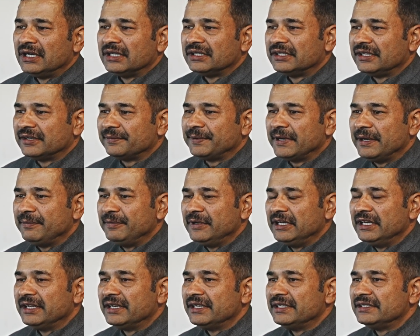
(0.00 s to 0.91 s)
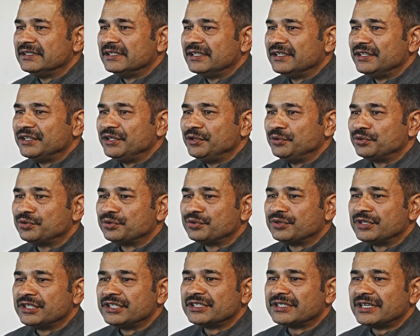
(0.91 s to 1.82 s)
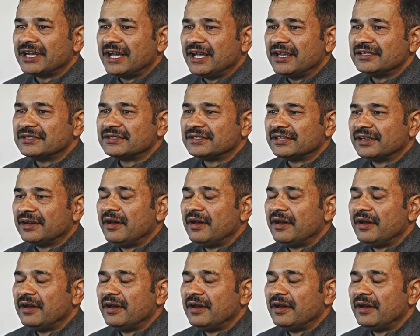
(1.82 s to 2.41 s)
their family reason, due to distance,